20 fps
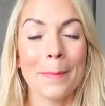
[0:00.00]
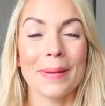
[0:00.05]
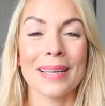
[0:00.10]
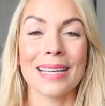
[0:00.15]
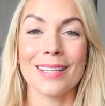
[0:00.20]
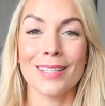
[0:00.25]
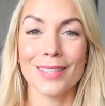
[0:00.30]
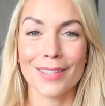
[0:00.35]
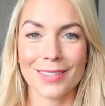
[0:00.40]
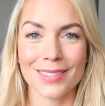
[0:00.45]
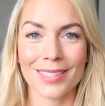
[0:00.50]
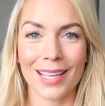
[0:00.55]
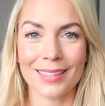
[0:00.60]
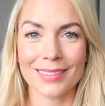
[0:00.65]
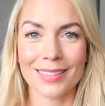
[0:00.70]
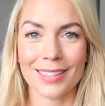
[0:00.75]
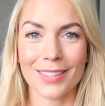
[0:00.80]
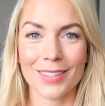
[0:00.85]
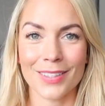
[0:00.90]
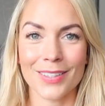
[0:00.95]
but it looks
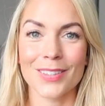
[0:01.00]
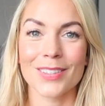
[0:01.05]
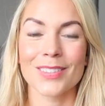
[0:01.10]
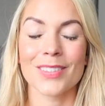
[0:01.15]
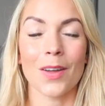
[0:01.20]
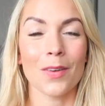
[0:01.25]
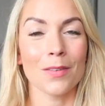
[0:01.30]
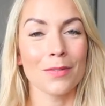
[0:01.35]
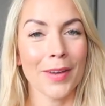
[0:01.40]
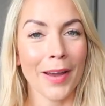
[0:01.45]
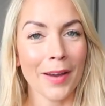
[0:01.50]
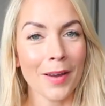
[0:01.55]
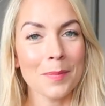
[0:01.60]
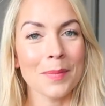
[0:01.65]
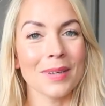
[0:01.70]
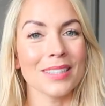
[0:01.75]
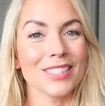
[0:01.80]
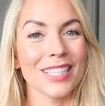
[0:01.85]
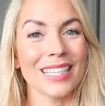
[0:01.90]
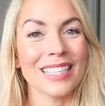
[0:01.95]
like the curls are very
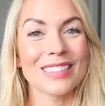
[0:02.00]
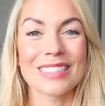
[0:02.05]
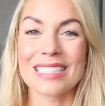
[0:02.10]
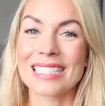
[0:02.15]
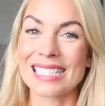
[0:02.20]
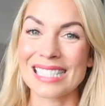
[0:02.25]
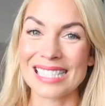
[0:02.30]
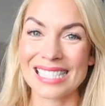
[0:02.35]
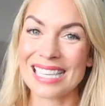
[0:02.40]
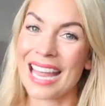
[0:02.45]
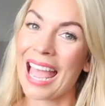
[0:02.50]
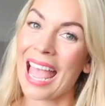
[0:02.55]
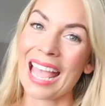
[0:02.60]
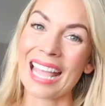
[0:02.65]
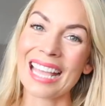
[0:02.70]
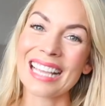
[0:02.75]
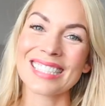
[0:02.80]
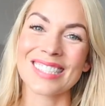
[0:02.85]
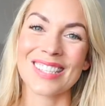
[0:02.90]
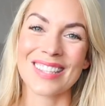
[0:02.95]
much here to
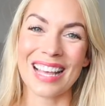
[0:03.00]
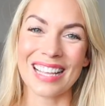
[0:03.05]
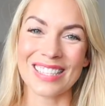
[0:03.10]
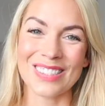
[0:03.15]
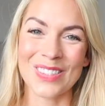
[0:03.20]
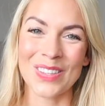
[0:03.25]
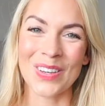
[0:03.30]
stay, so that's